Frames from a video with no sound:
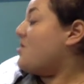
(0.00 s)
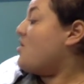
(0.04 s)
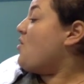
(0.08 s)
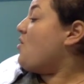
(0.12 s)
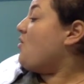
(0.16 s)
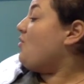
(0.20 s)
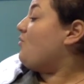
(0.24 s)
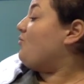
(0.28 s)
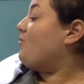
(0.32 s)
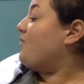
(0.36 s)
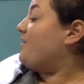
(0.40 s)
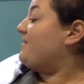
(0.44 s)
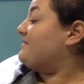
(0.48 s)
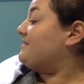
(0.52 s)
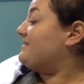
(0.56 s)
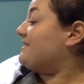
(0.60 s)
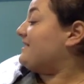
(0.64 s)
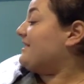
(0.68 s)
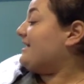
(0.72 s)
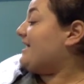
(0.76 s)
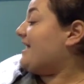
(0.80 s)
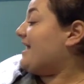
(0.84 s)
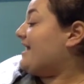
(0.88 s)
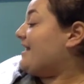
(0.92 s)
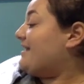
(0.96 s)
Once
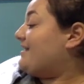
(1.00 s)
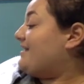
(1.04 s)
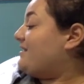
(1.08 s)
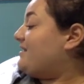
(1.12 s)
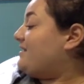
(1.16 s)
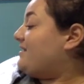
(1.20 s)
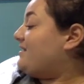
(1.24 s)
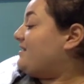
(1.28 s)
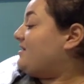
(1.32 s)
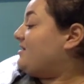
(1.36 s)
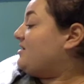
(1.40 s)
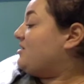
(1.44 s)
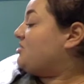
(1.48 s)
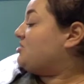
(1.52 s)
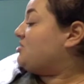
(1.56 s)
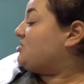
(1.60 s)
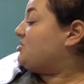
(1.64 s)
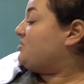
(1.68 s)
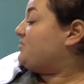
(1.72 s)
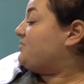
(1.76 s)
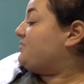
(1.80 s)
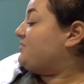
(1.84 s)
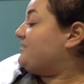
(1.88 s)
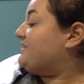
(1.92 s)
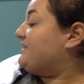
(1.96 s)
again she
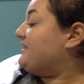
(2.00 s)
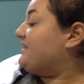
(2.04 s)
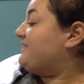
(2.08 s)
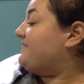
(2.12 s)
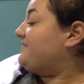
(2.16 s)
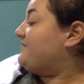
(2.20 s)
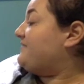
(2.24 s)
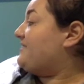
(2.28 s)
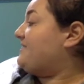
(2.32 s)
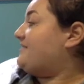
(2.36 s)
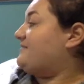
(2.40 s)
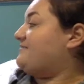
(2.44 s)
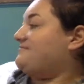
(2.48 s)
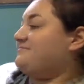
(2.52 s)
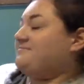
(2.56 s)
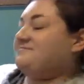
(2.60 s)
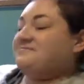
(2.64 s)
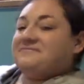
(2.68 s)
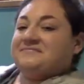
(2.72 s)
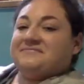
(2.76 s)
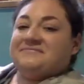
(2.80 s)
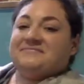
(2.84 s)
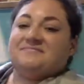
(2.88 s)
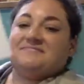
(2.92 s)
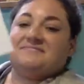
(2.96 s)
was lived in
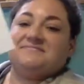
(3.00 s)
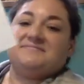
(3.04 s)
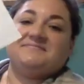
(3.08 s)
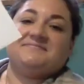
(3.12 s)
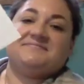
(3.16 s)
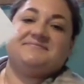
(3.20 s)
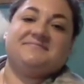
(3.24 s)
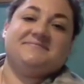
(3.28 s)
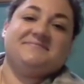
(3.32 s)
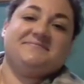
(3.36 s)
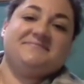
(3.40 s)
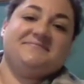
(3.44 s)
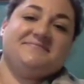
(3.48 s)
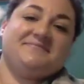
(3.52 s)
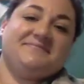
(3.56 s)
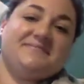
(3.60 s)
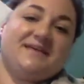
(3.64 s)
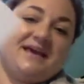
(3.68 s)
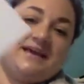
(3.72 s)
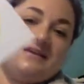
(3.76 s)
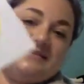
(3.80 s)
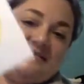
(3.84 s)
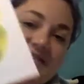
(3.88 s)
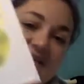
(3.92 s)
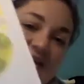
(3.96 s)

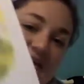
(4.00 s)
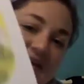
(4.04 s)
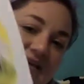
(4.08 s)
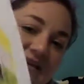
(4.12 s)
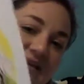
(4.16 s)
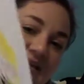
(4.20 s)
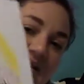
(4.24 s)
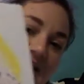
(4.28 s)
and taken